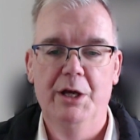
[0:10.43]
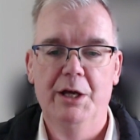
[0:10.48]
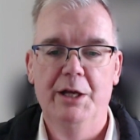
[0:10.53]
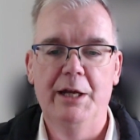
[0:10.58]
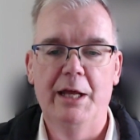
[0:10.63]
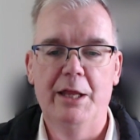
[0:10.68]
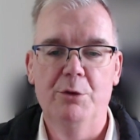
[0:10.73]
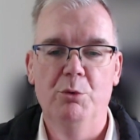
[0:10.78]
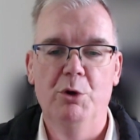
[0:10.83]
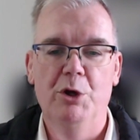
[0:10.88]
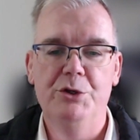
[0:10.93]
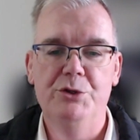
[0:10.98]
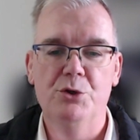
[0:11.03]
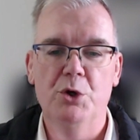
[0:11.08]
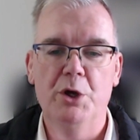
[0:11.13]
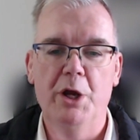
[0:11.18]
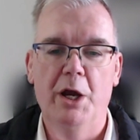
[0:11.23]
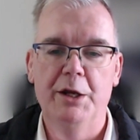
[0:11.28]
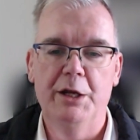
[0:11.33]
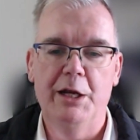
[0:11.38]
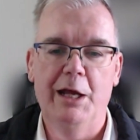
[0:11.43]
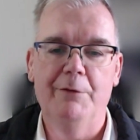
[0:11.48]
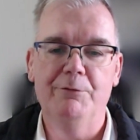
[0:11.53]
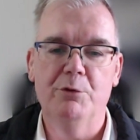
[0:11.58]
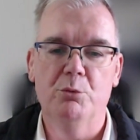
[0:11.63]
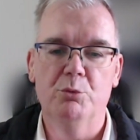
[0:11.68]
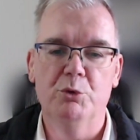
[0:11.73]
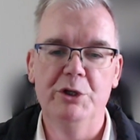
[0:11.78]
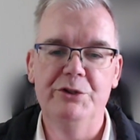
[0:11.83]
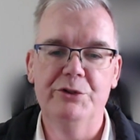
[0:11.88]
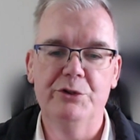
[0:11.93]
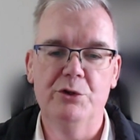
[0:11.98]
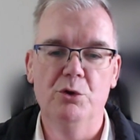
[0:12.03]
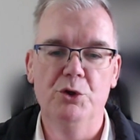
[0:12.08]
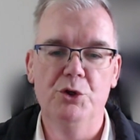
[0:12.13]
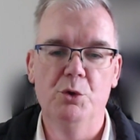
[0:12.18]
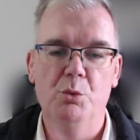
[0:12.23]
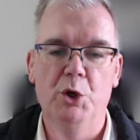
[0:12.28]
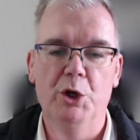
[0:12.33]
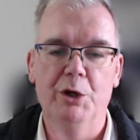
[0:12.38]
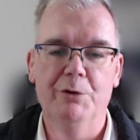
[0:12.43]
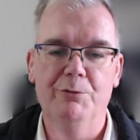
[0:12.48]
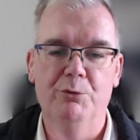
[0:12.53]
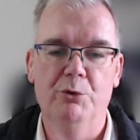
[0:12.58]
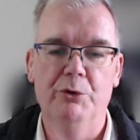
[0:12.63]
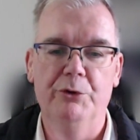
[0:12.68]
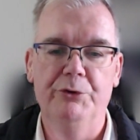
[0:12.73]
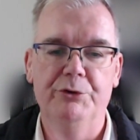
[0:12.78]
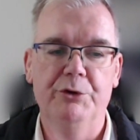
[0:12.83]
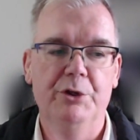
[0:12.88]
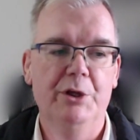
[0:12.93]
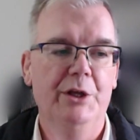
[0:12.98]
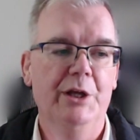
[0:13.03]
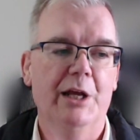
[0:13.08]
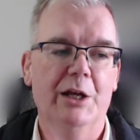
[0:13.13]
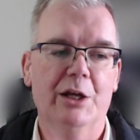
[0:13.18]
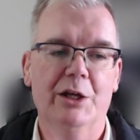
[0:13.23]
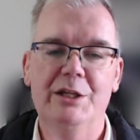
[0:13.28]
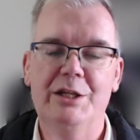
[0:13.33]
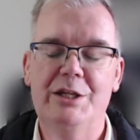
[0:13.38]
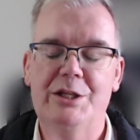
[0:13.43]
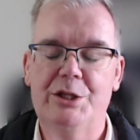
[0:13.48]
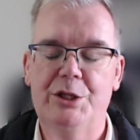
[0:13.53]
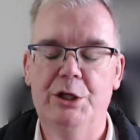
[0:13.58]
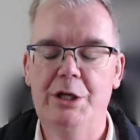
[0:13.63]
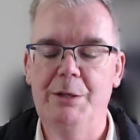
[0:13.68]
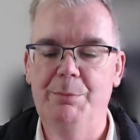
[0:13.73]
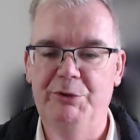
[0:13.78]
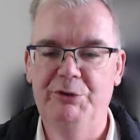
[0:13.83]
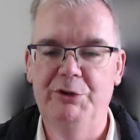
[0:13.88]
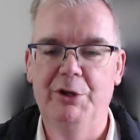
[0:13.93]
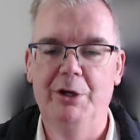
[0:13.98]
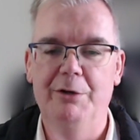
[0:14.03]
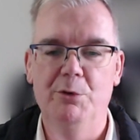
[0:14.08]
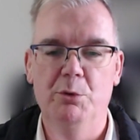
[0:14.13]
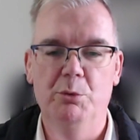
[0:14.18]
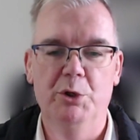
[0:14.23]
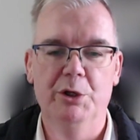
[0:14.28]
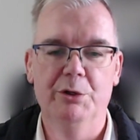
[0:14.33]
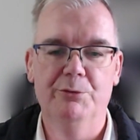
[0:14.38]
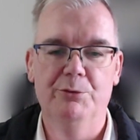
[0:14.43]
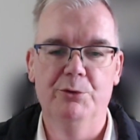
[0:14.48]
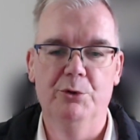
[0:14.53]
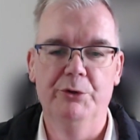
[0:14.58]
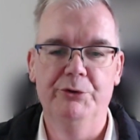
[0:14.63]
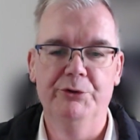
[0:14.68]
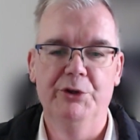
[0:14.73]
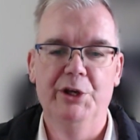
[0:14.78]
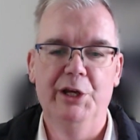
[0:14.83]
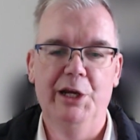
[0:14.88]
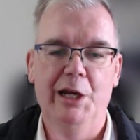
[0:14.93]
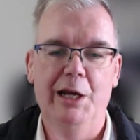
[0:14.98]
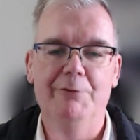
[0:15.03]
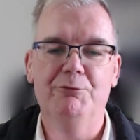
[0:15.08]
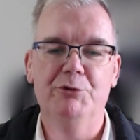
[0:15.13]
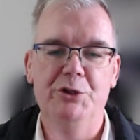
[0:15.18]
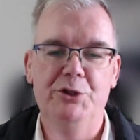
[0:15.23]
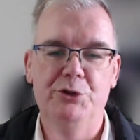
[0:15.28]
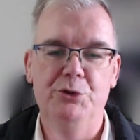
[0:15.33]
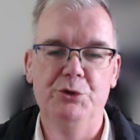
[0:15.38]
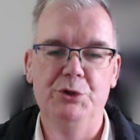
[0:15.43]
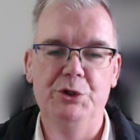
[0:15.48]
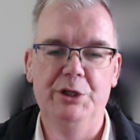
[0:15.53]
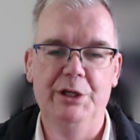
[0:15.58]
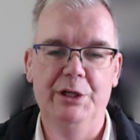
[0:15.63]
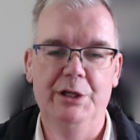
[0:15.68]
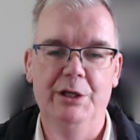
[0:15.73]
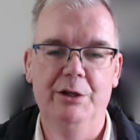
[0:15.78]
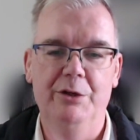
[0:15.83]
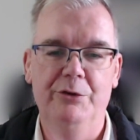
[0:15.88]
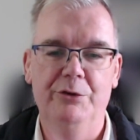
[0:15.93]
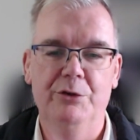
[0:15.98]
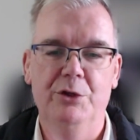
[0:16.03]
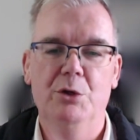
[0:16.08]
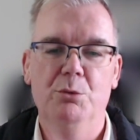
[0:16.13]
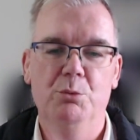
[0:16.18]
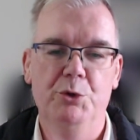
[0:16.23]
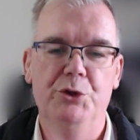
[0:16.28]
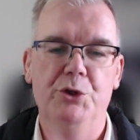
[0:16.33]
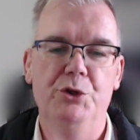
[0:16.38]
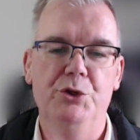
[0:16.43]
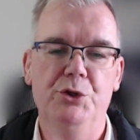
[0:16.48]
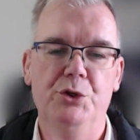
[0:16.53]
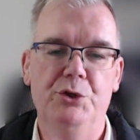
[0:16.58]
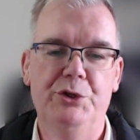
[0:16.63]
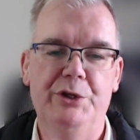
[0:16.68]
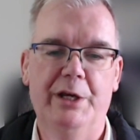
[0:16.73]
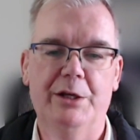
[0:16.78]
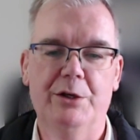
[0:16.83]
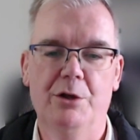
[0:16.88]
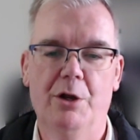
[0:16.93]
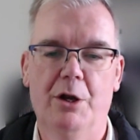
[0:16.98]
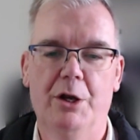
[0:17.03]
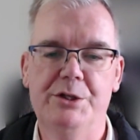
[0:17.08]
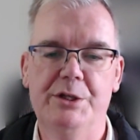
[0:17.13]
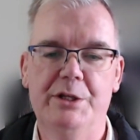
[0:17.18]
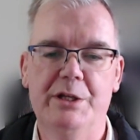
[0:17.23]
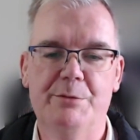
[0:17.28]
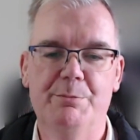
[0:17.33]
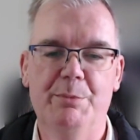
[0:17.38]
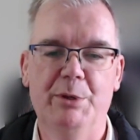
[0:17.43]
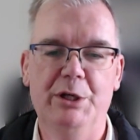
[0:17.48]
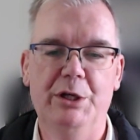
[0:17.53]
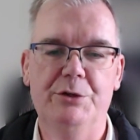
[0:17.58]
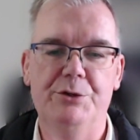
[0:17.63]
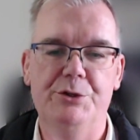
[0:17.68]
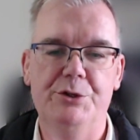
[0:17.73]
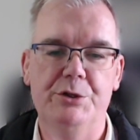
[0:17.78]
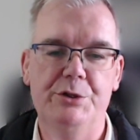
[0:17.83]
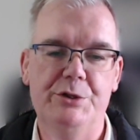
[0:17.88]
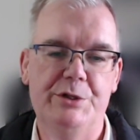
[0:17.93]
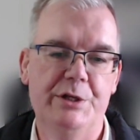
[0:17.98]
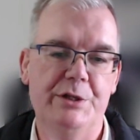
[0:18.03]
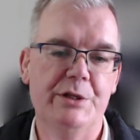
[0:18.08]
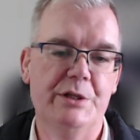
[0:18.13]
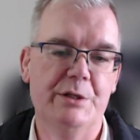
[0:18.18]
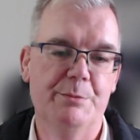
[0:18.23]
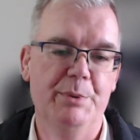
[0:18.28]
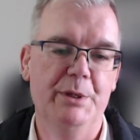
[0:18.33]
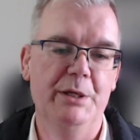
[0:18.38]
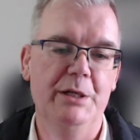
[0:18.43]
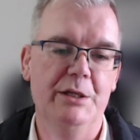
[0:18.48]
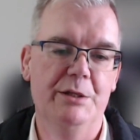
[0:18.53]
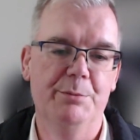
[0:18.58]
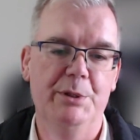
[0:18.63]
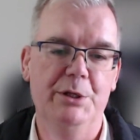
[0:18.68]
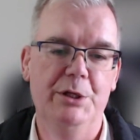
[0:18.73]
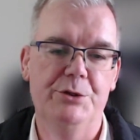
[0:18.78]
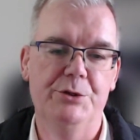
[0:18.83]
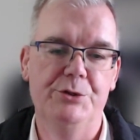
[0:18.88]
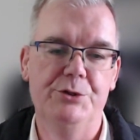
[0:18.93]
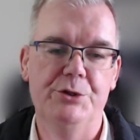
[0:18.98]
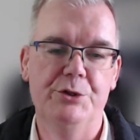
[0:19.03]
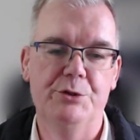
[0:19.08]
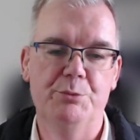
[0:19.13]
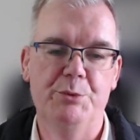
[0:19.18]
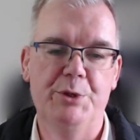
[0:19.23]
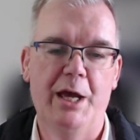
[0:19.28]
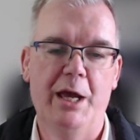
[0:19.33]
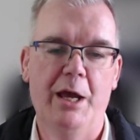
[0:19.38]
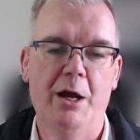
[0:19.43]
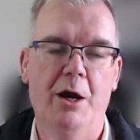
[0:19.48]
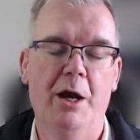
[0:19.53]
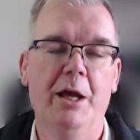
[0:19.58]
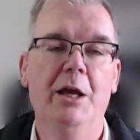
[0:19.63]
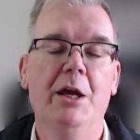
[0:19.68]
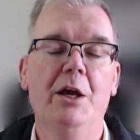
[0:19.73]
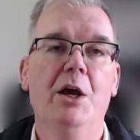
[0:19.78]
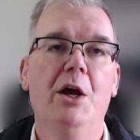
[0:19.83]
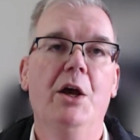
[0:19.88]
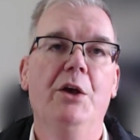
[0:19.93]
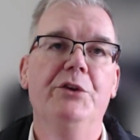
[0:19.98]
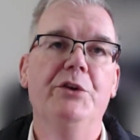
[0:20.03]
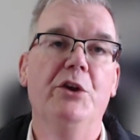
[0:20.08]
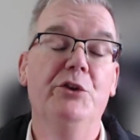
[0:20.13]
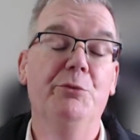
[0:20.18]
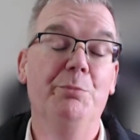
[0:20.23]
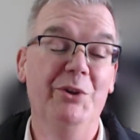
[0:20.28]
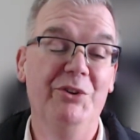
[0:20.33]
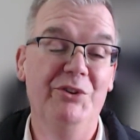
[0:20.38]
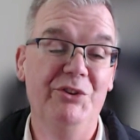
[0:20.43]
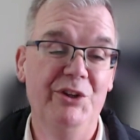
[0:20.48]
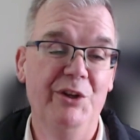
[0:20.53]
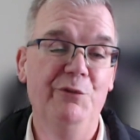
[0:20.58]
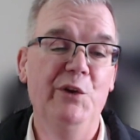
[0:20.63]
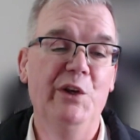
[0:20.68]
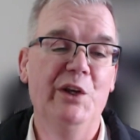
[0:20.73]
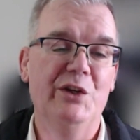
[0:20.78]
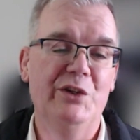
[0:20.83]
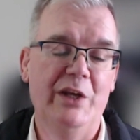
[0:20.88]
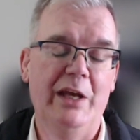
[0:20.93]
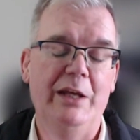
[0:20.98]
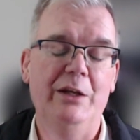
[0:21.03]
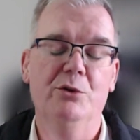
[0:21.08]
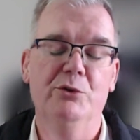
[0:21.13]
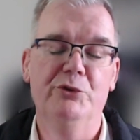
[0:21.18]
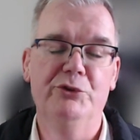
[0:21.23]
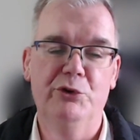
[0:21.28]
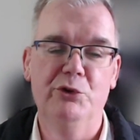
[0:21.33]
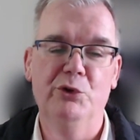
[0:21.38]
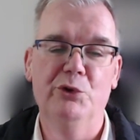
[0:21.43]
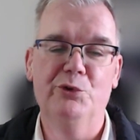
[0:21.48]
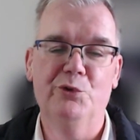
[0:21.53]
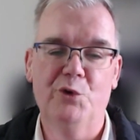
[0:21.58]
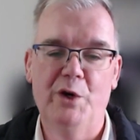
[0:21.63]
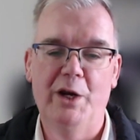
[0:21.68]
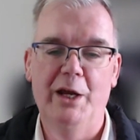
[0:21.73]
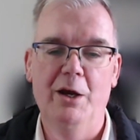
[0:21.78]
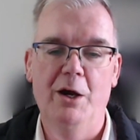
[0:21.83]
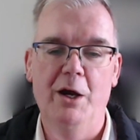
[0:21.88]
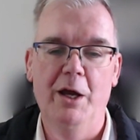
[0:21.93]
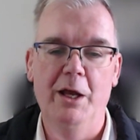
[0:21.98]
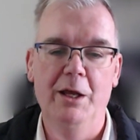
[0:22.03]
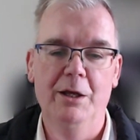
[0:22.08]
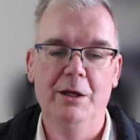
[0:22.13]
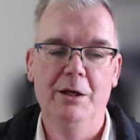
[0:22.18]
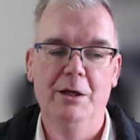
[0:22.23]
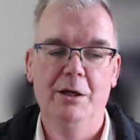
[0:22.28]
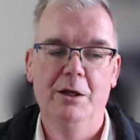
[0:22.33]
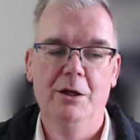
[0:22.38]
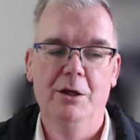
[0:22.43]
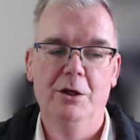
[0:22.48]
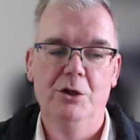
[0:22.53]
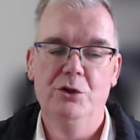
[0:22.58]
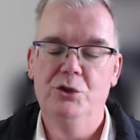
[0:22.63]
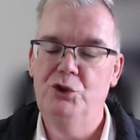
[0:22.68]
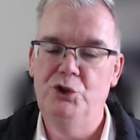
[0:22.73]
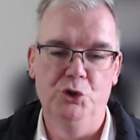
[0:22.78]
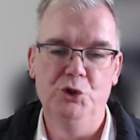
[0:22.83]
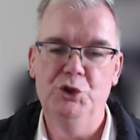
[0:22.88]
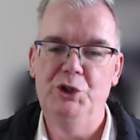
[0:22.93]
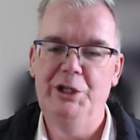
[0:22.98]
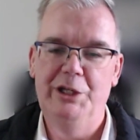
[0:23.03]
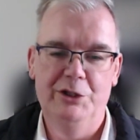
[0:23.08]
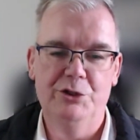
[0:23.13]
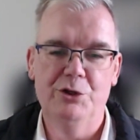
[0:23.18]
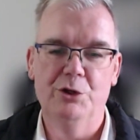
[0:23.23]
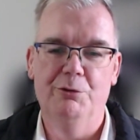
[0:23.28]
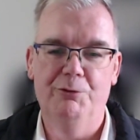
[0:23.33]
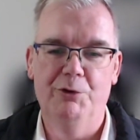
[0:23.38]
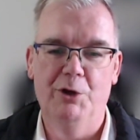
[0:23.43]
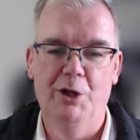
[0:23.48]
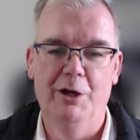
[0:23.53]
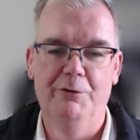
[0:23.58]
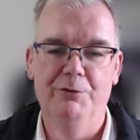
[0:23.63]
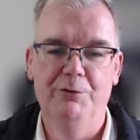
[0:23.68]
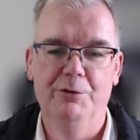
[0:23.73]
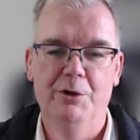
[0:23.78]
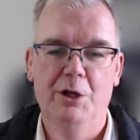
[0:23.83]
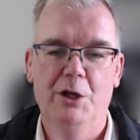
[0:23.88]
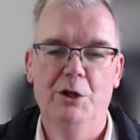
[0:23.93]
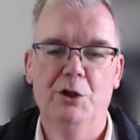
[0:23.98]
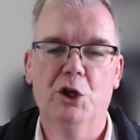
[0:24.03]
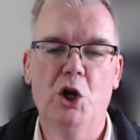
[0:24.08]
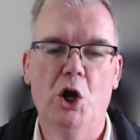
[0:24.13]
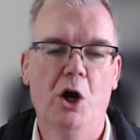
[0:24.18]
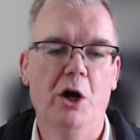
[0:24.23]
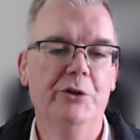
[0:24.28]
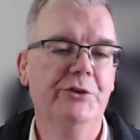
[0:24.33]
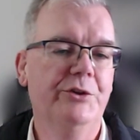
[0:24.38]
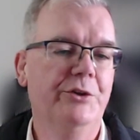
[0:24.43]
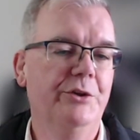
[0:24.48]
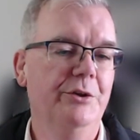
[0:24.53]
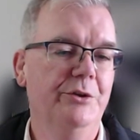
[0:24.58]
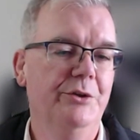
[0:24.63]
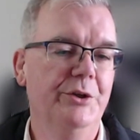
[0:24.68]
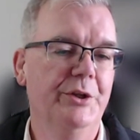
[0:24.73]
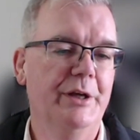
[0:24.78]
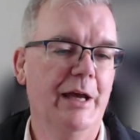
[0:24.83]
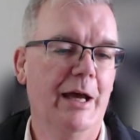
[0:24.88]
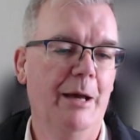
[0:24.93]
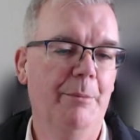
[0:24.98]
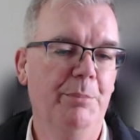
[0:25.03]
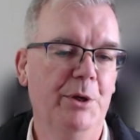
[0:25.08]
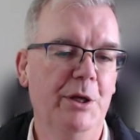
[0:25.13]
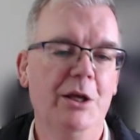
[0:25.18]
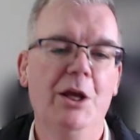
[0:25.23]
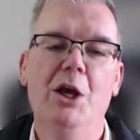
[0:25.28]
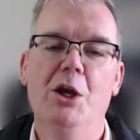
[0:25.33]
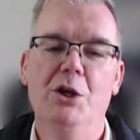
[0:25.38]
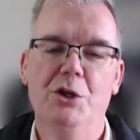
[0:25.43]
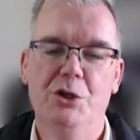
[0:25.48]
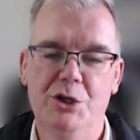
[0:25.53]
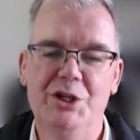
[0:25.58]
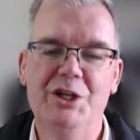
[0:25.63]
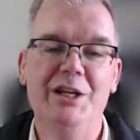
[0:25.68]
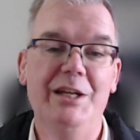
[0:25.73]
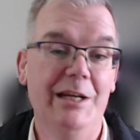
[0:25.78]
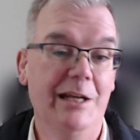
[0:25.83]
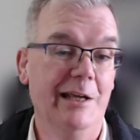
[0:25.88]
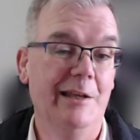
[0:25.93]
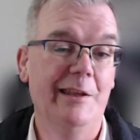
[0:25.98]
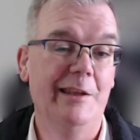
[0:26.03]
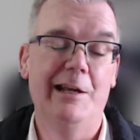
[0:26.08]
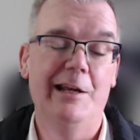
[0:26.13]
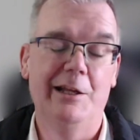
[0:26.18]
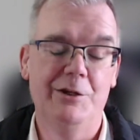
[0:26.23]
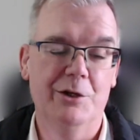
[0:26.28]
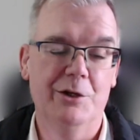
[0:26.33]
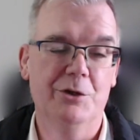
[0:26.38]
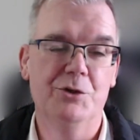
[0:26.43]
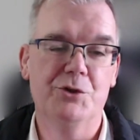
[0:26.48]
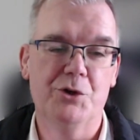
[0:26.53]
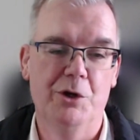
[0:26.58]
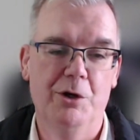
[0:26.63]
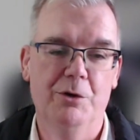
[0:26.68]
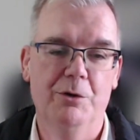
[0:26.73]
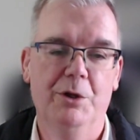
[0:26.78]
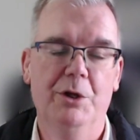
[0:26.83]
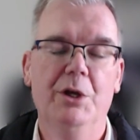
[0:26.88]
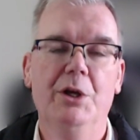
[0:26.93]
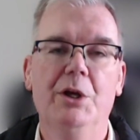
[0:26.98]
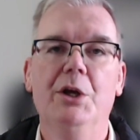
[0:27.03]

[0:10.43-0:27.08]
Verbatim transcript: In other words, you're going to have to reskill your workforce, at least 30% of your workforce, every two years with the new technology that's been introduced at the speed it's been introduced with AI. So specific technical skills for AI, two-year shelf life. The cost to the company, you need to get that under control.